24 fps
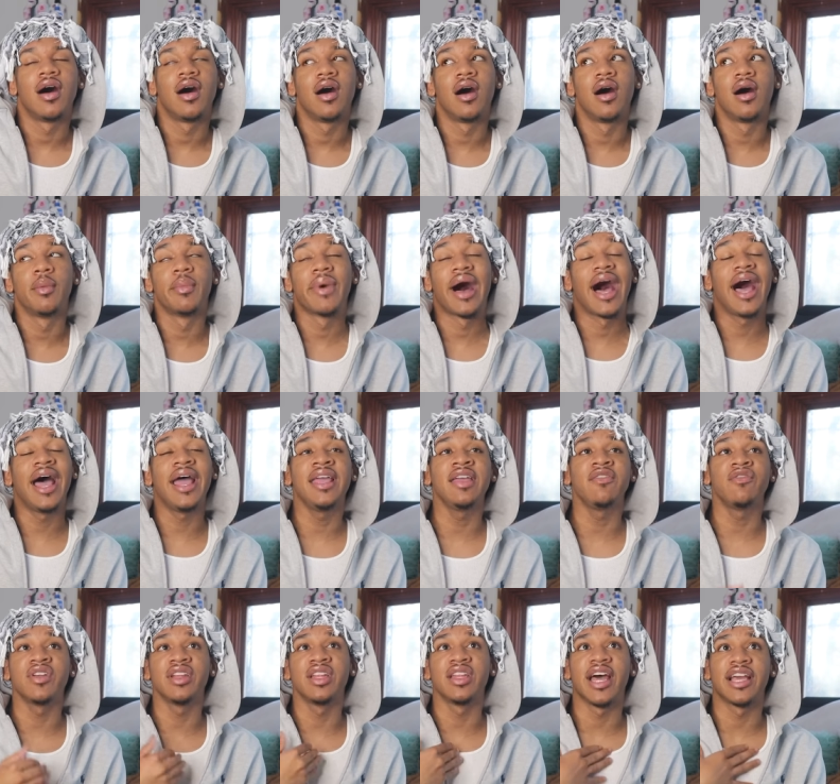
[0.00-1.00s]
um, I
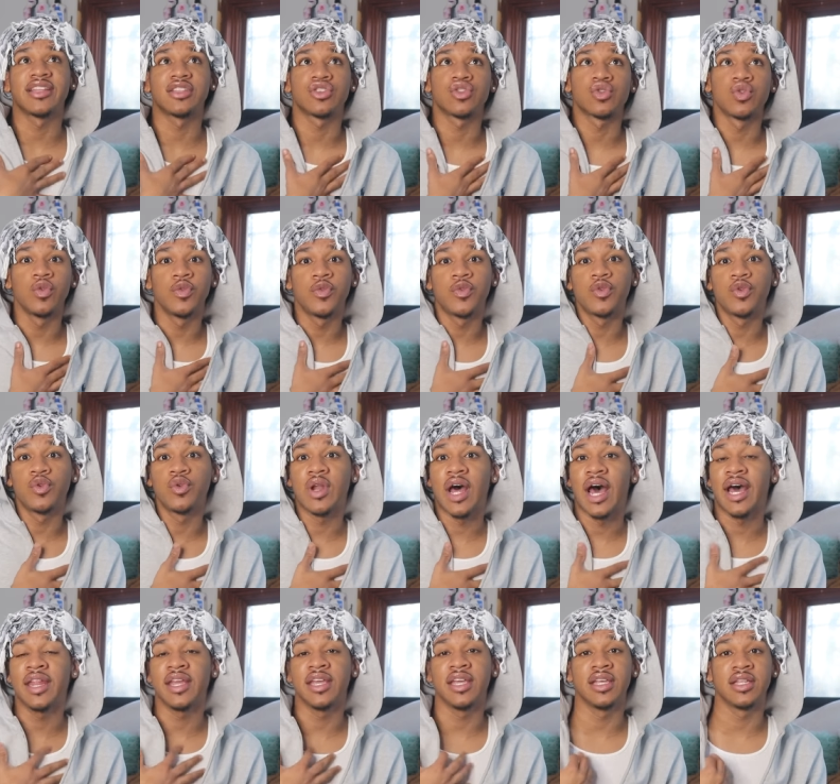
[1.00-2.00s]
ain't really like the school food.
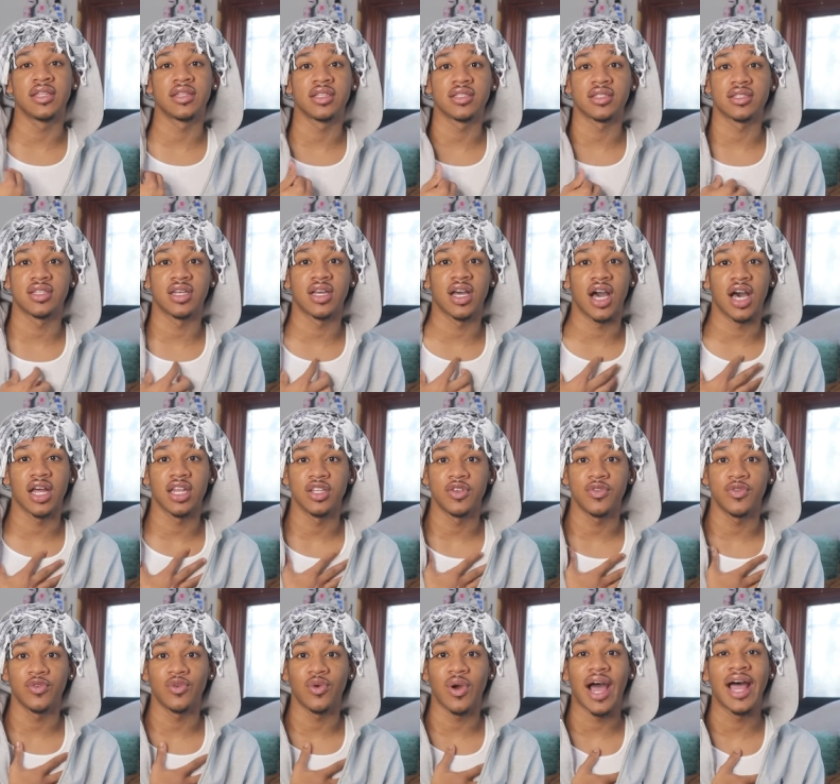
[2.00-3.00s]
I didn't eat the, the, college
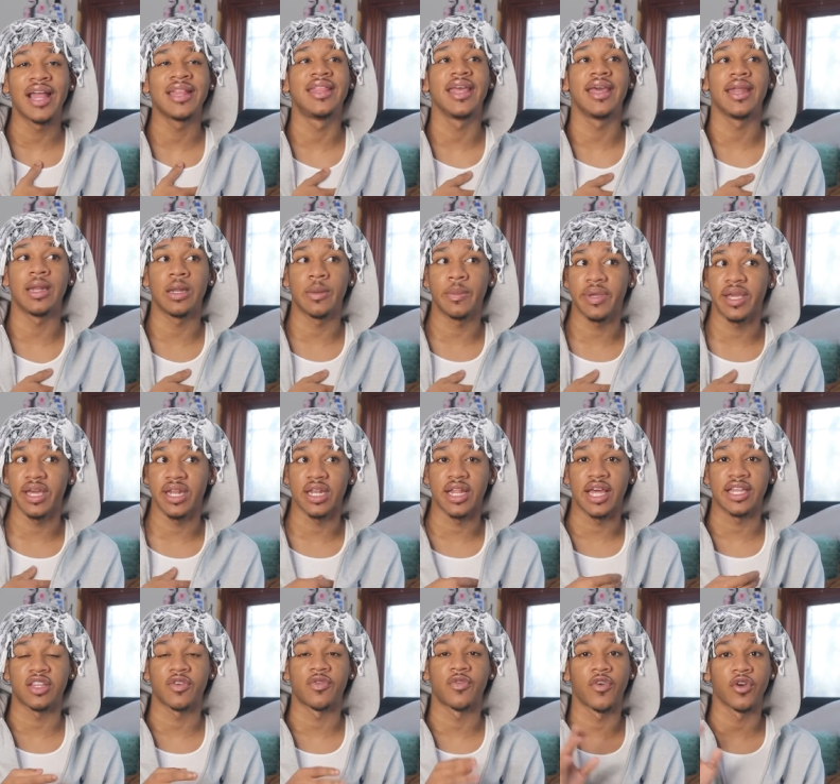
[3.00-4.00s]
food. I did in the beginning.
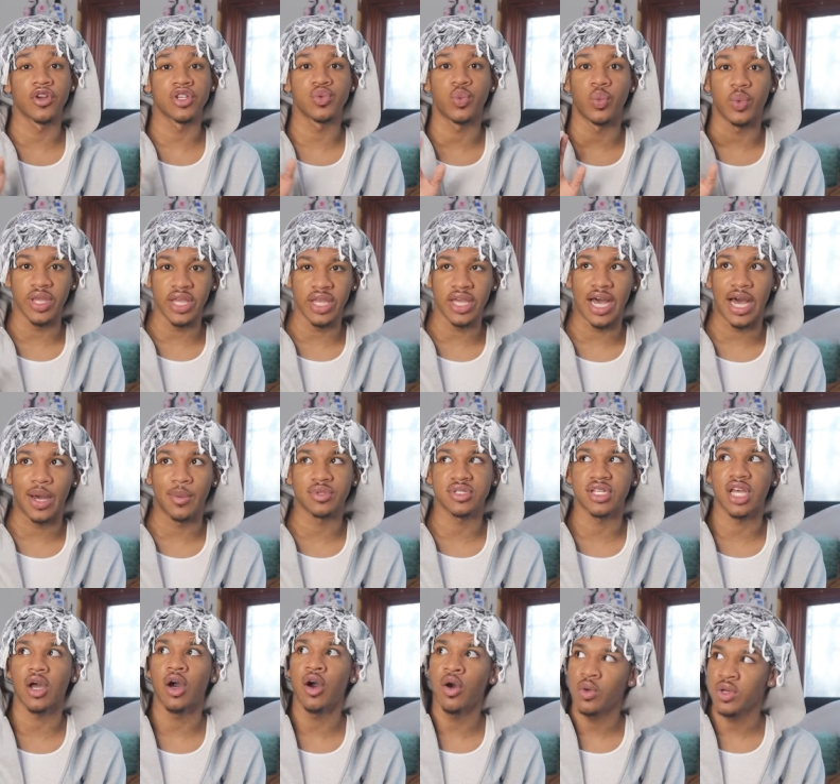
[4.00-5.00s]
Like the first week, I was
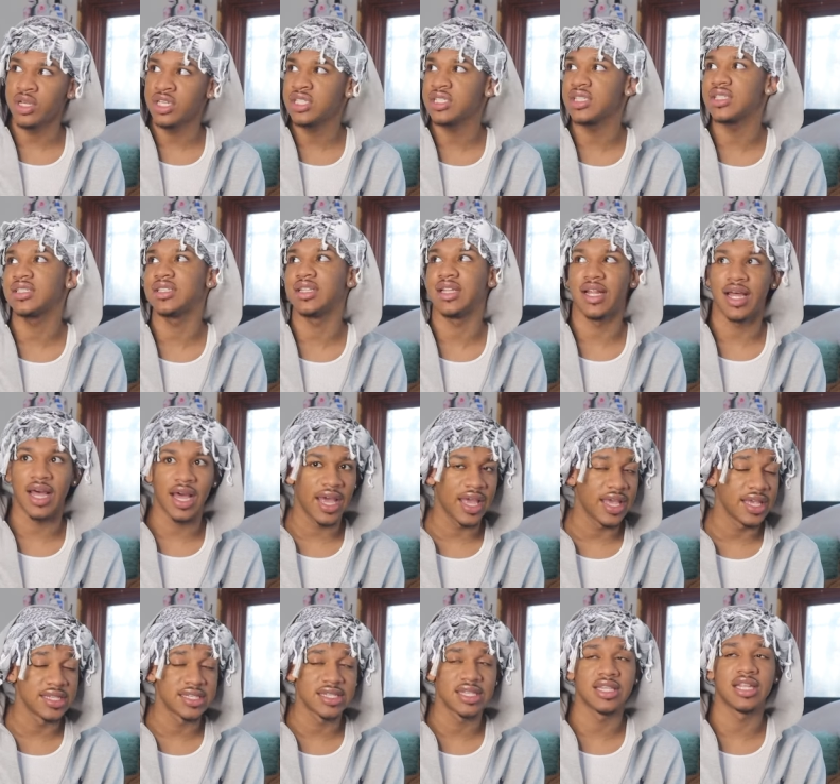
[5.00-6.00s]
like, "Oh, this is
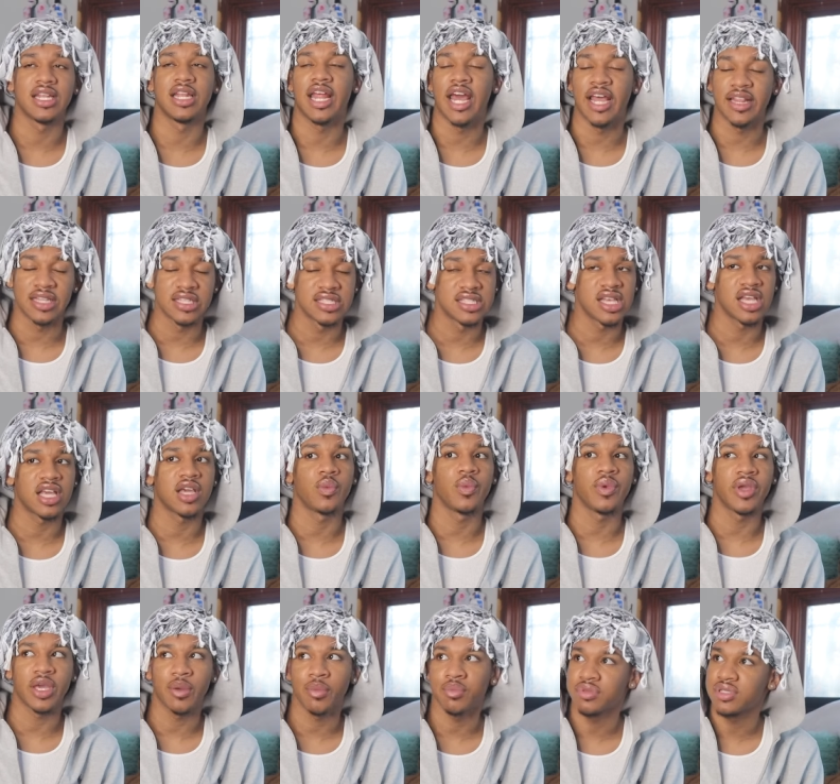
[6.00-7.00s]
nice," and then at the second
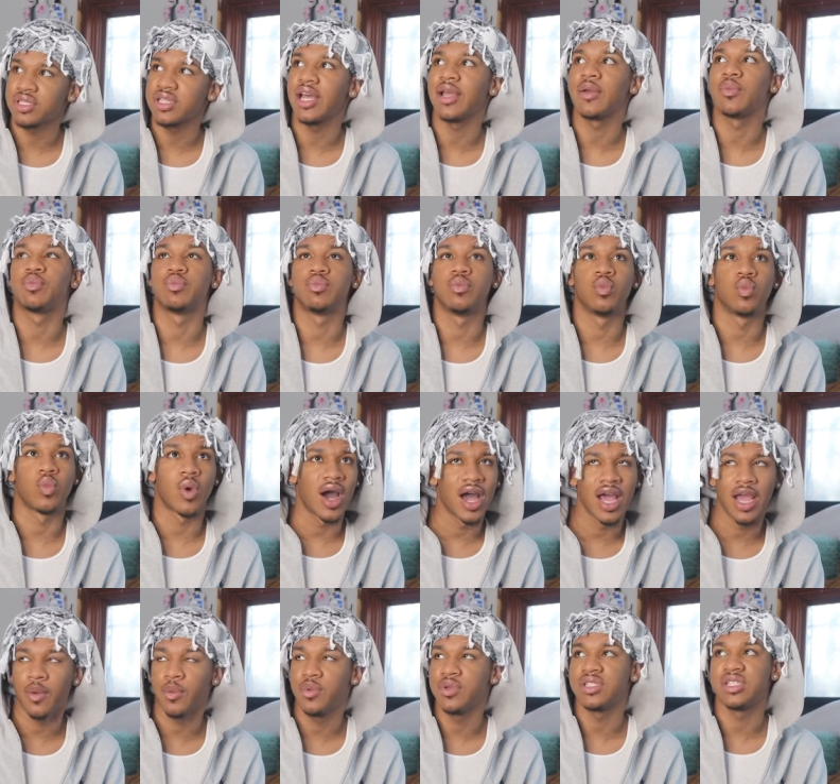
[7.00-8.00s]
week, it was like,
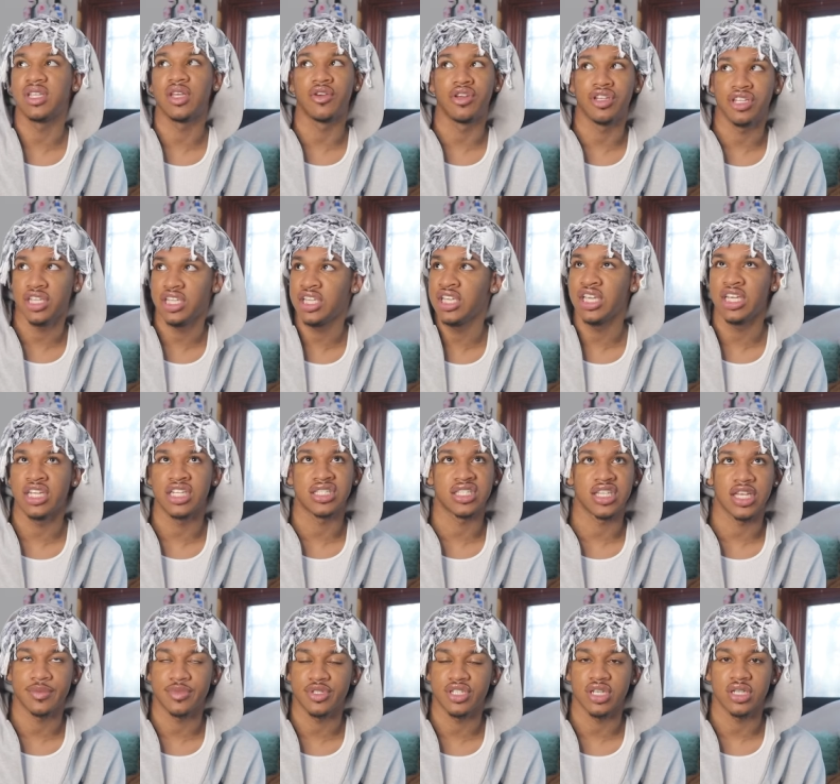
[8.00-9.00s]
"Why are we still eating the
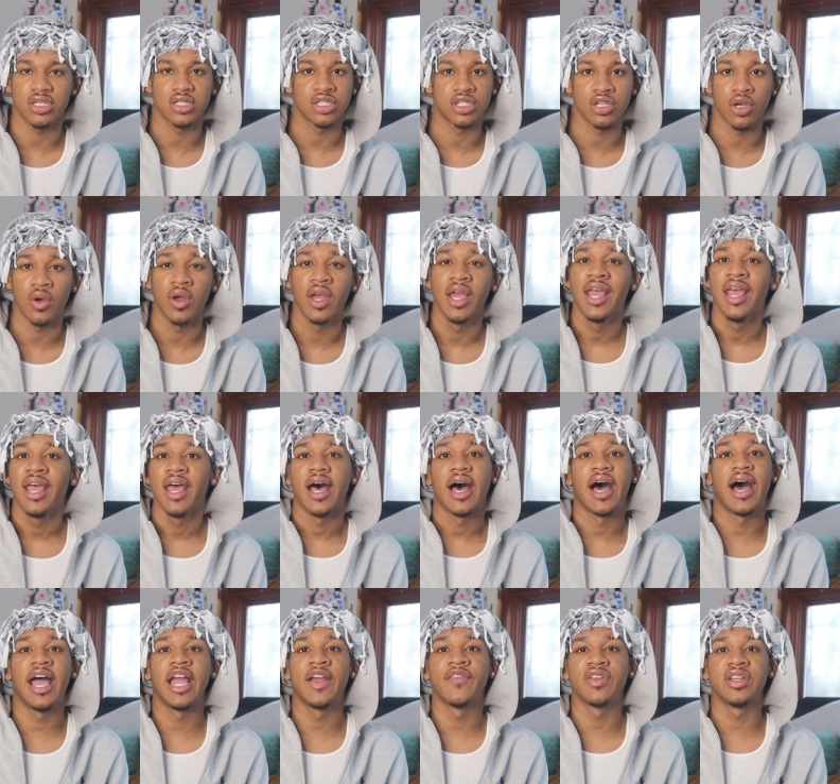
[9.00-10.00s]
same shit?" So
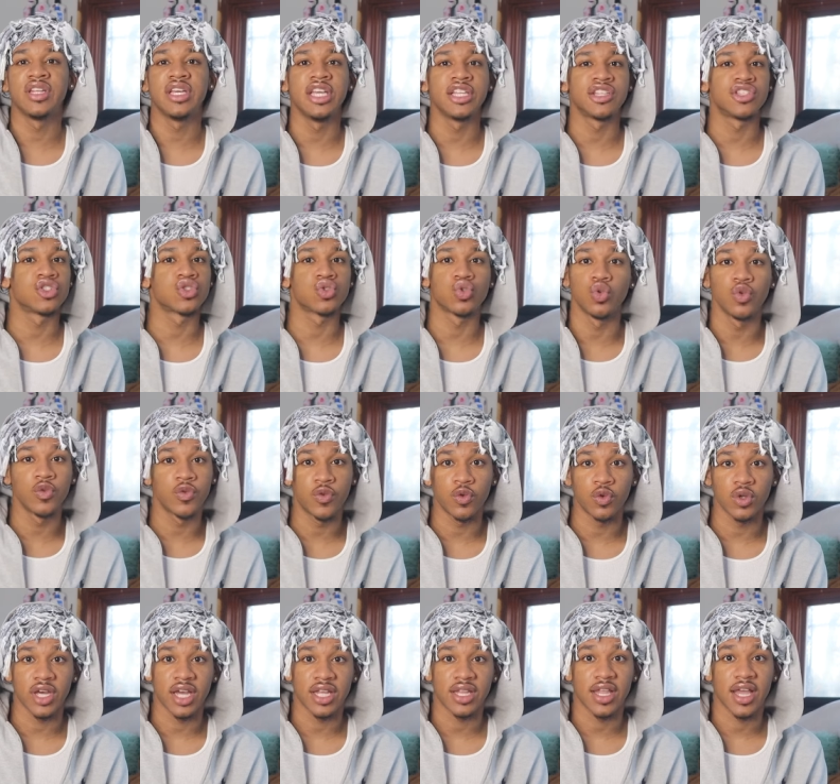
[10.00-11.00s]
I didn't really eat the school
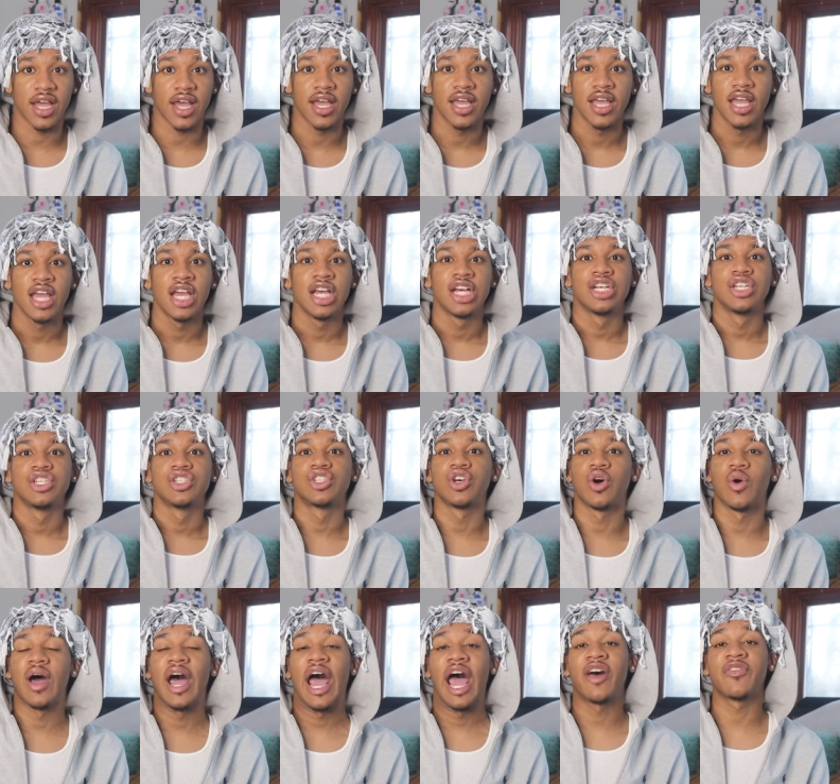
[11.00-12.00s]
food like that.
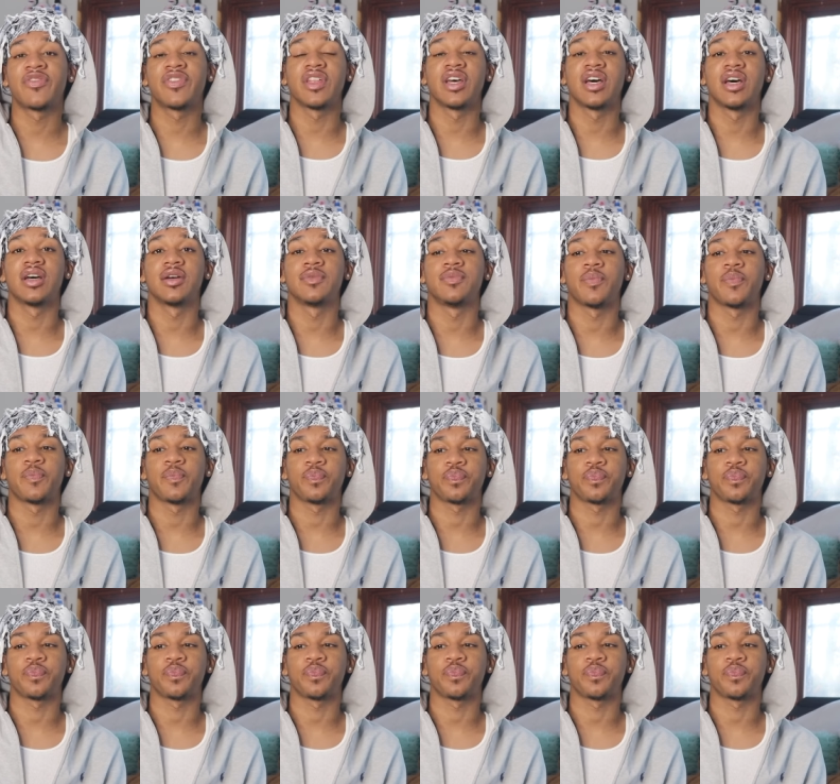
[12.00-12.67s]
So after